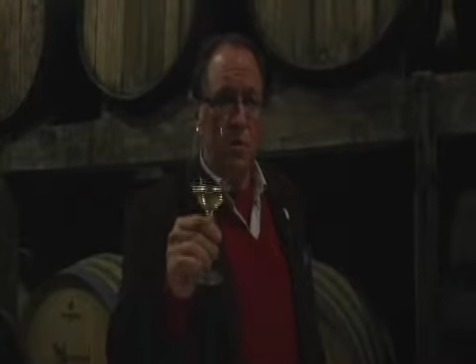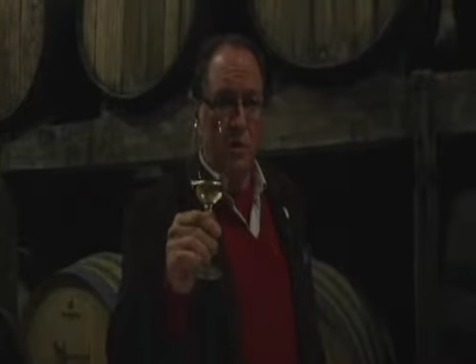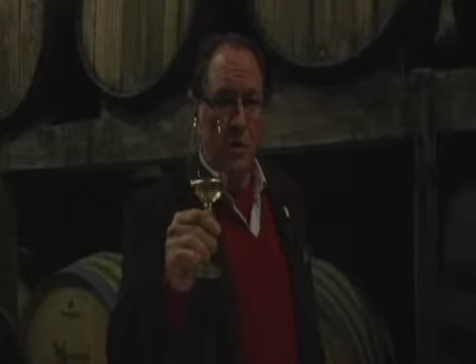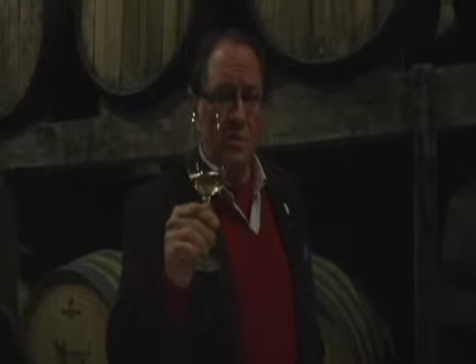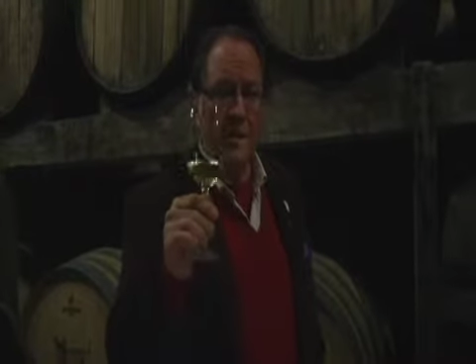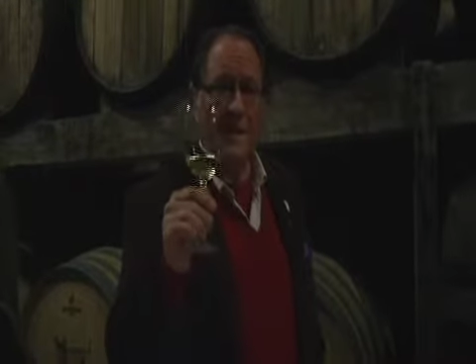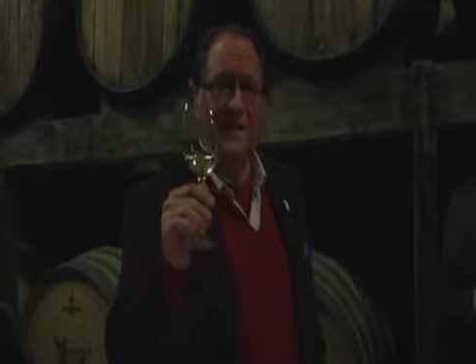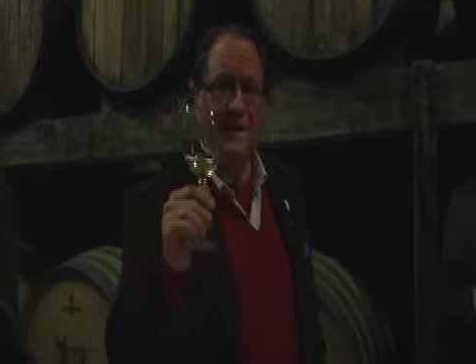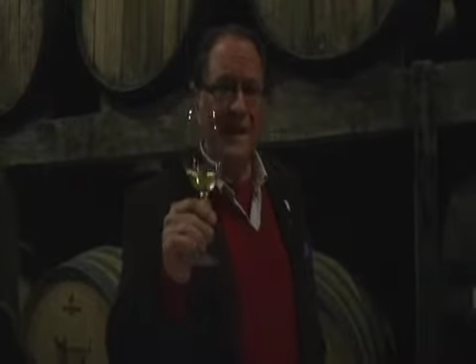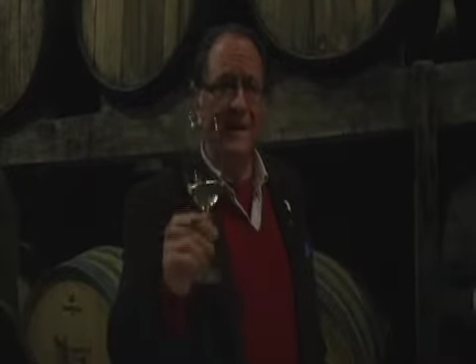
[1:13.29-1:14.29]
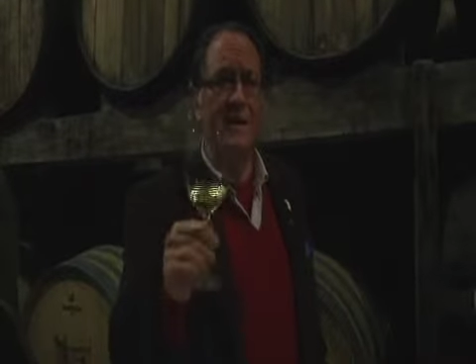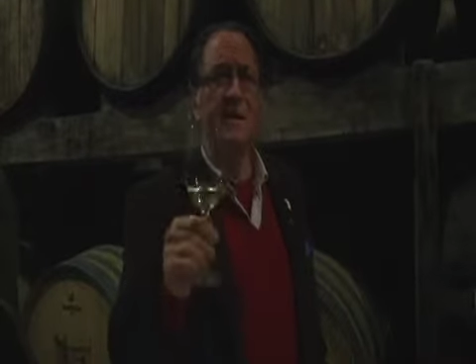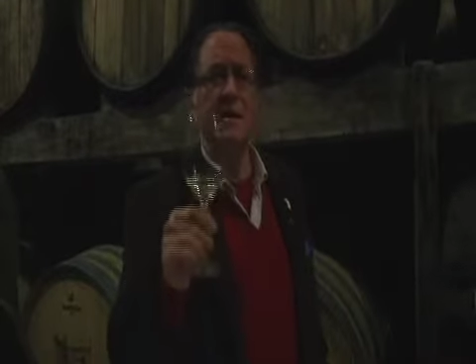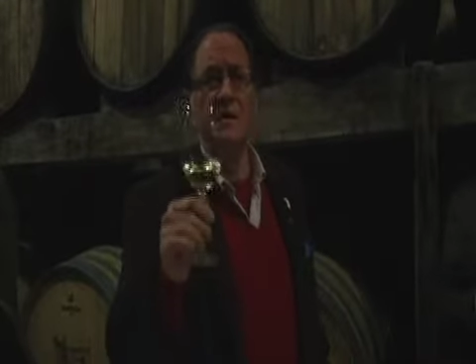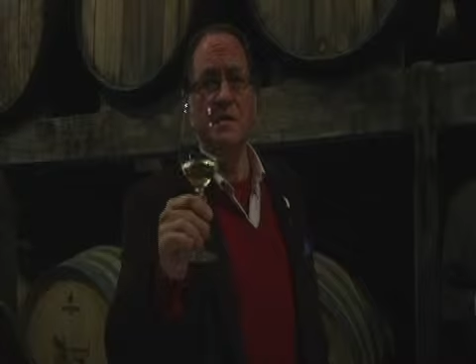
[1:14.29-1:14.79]
We're talking about a
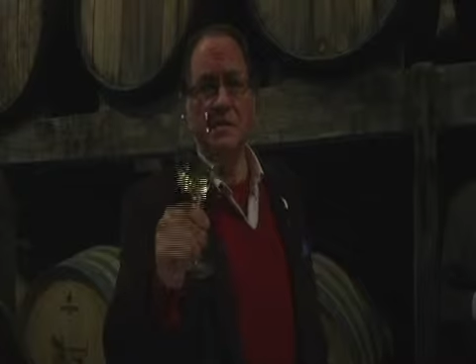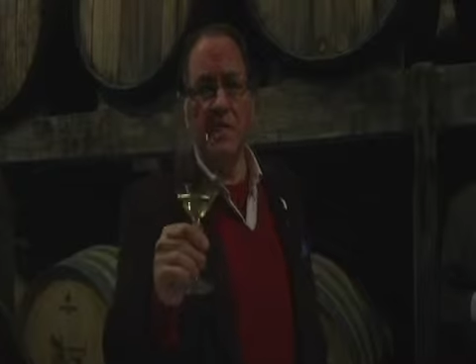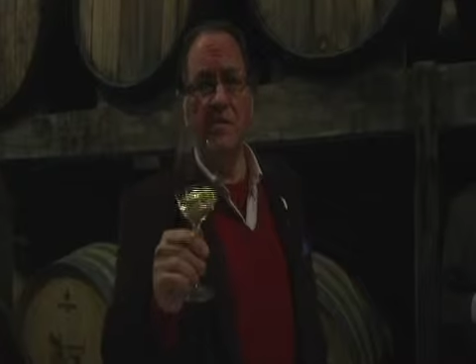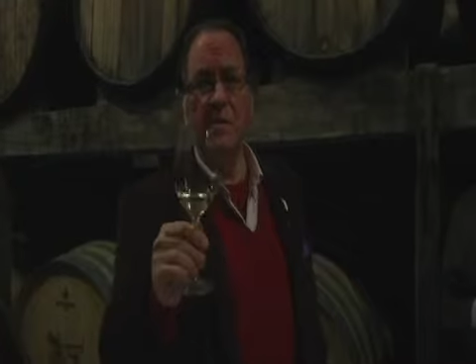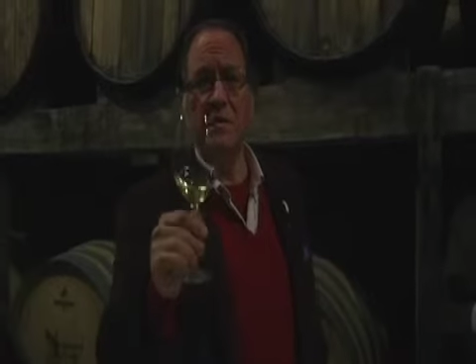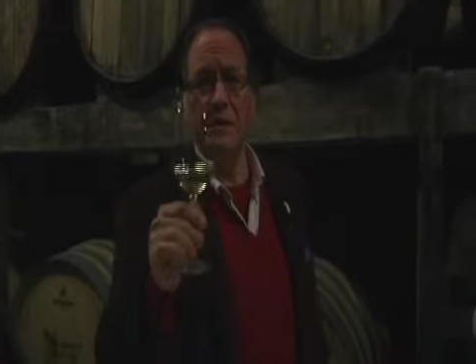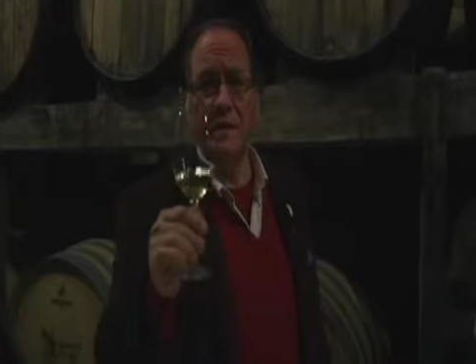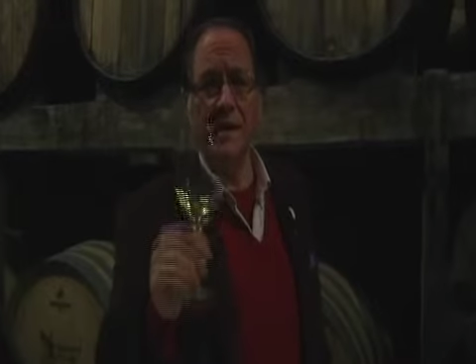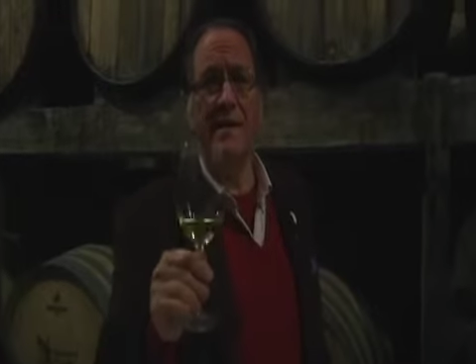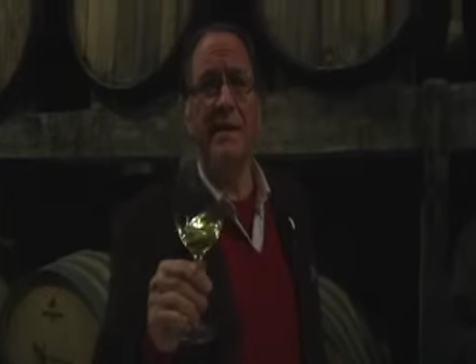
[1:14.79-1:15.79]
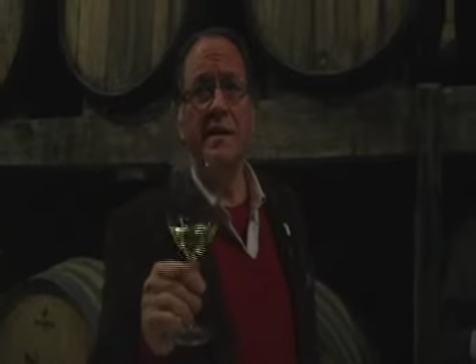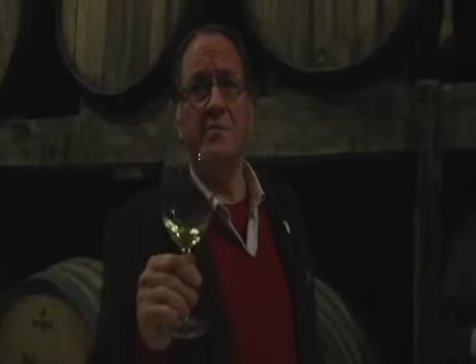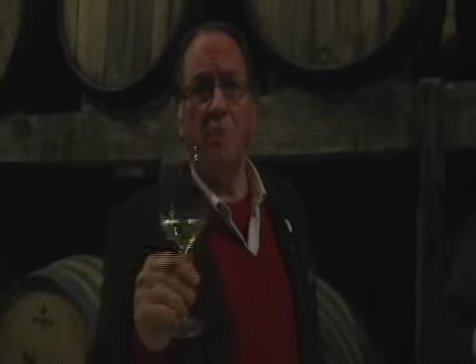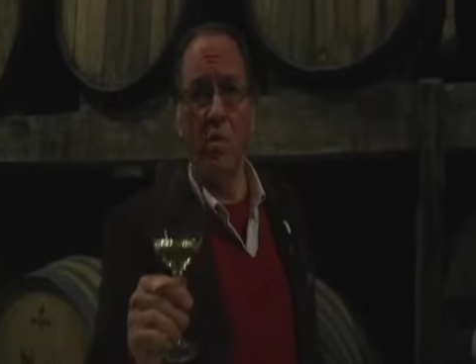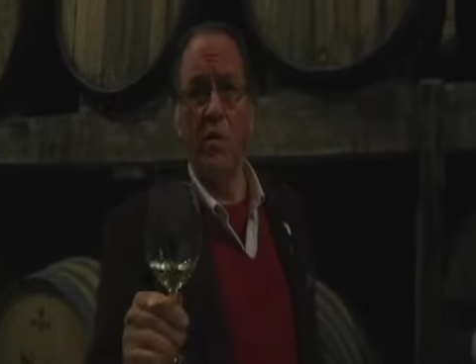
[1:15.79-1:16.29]
97,
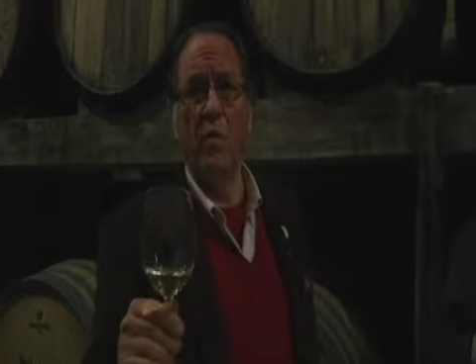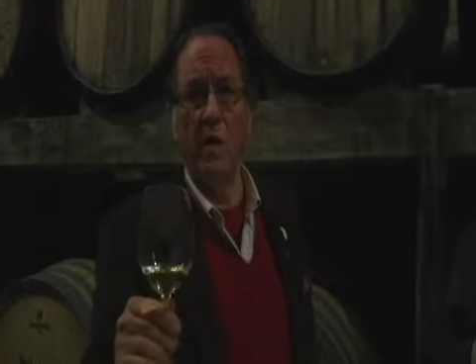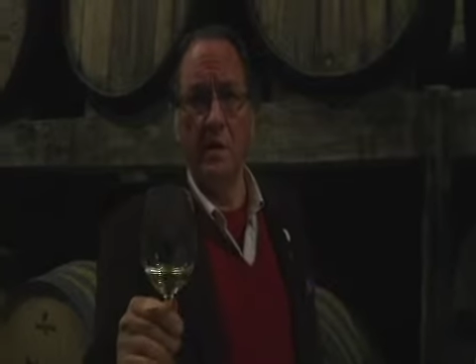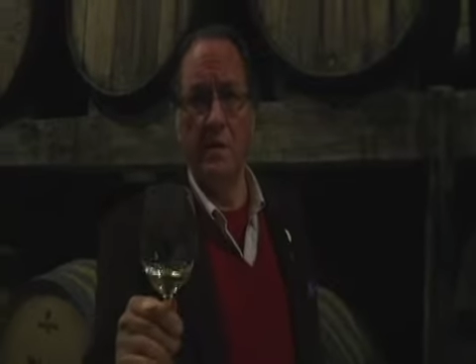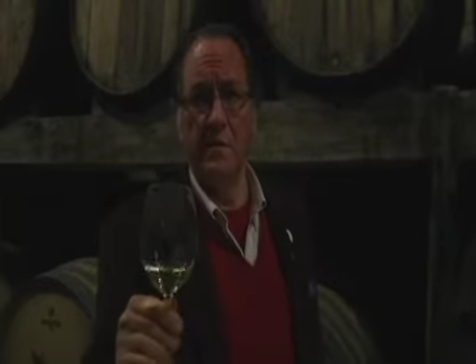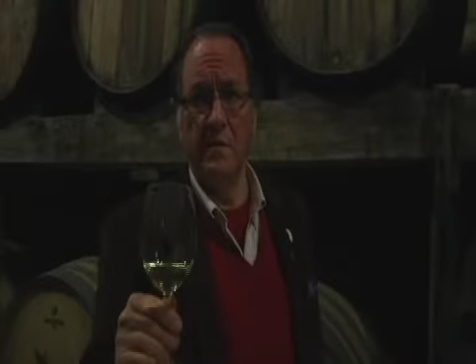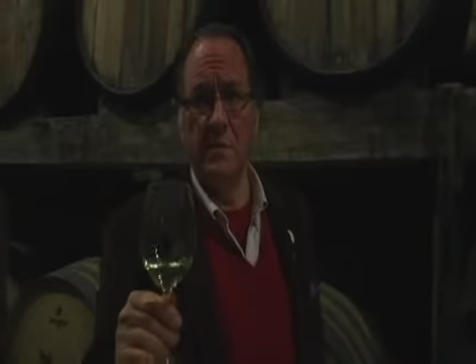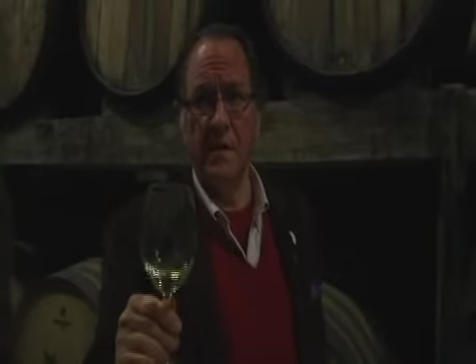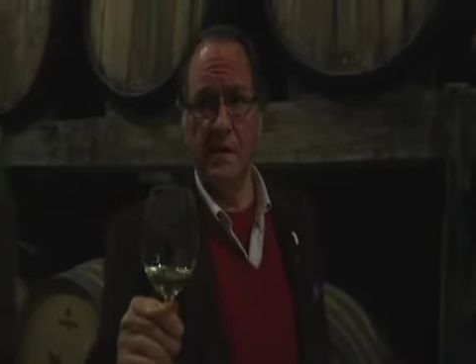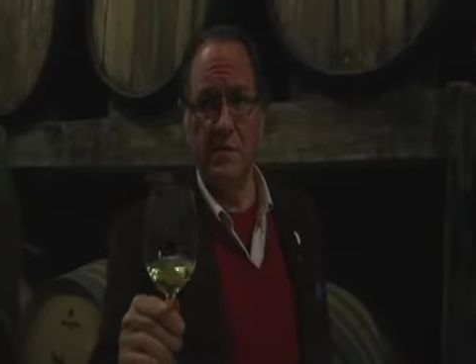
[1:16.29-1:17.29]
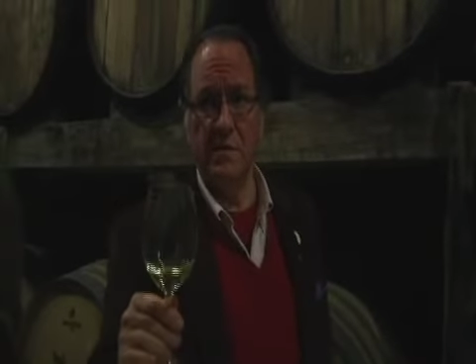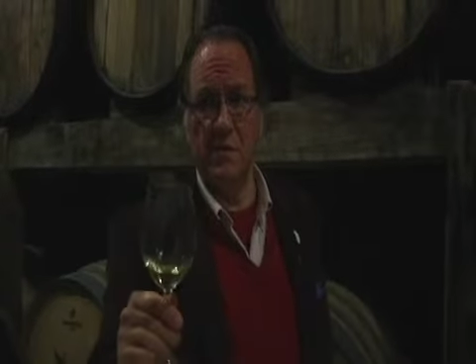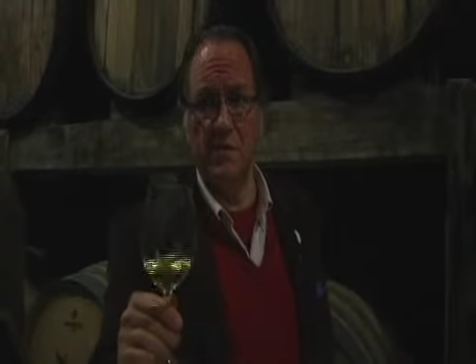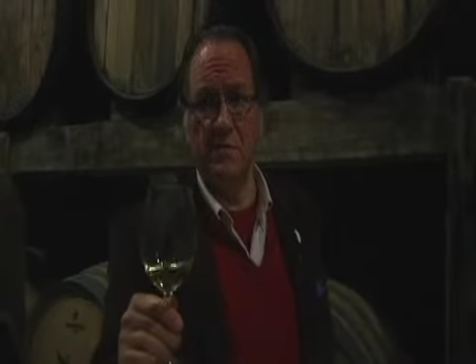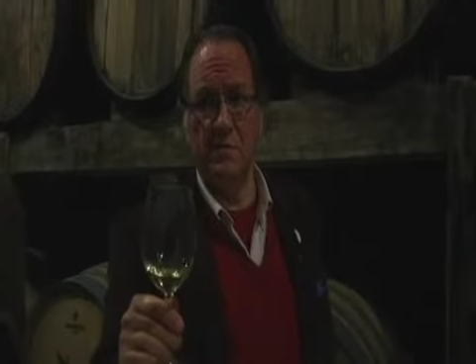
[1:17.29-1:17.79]
98-point wine, in my
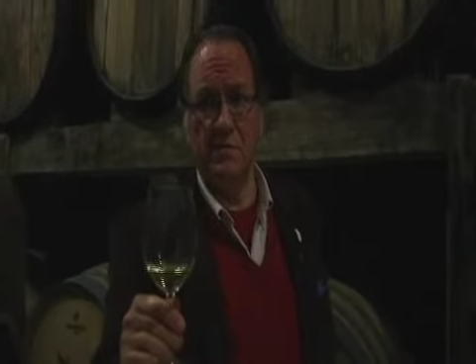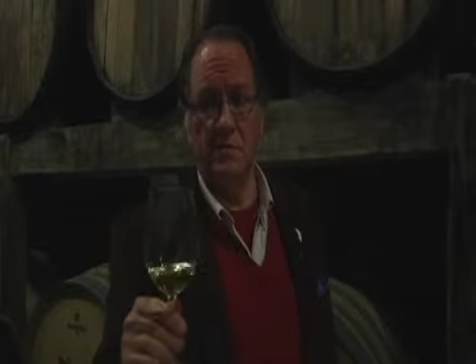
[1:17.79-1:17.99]
estimation.